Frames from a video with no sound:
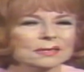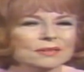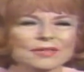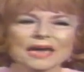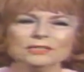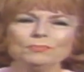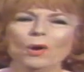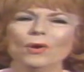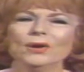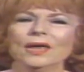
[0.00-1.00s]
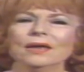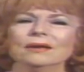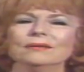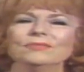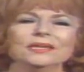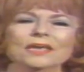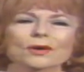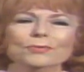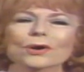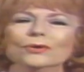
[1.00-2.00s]
That morning that he
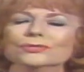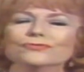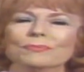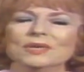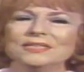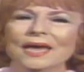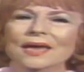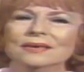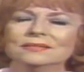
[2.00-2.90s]
arose from the dead,